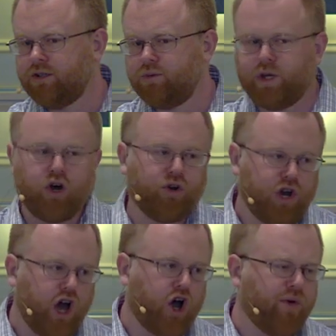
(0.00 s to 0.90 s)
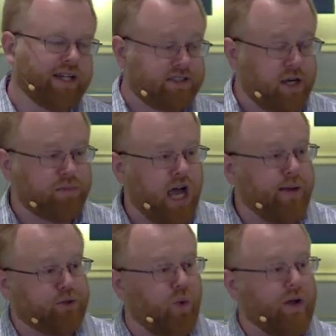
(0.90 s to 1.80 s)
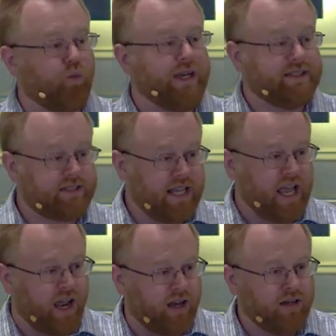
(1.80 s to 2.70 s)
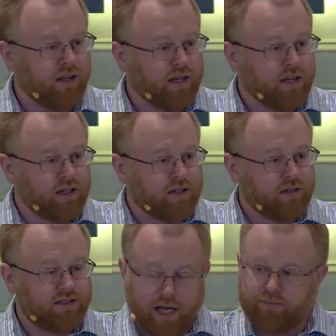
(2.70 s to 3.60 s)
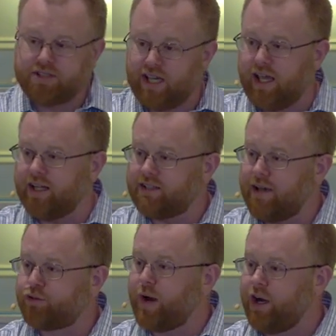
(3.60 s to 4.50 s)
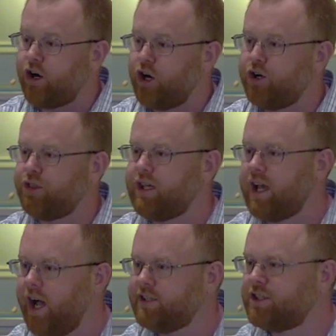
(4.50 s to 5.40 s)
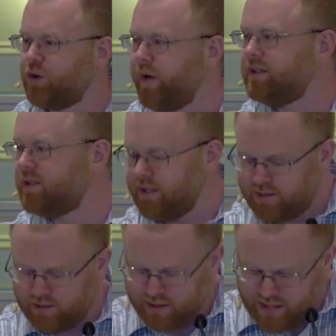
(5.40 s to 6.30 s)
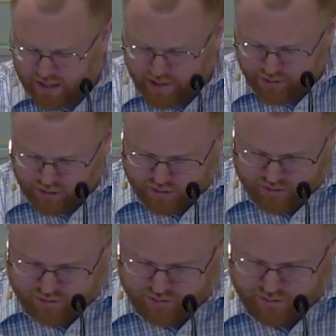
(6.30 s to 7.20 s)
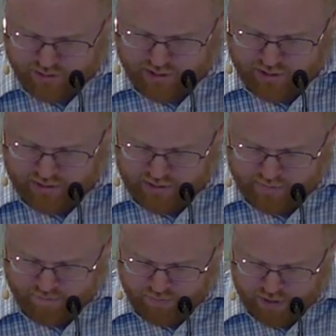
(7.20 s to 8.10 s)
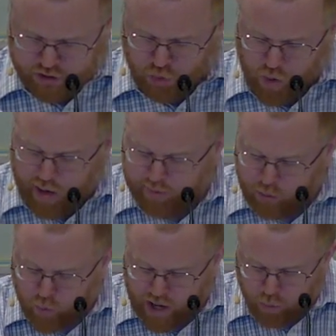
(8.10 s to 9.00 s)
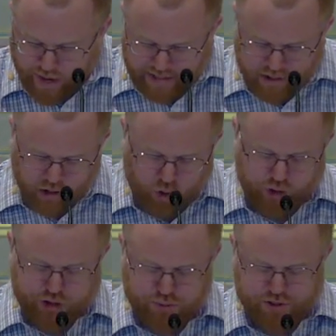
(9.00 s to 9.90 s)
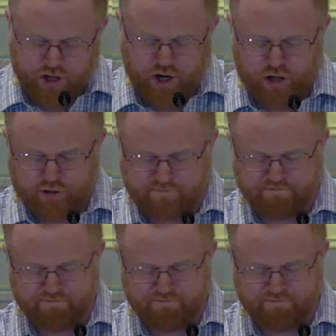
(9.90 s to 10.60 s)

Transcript: We all know that sometimes when we sin, some sins have greater earthly consequences than others. And so while we await the Lord's return,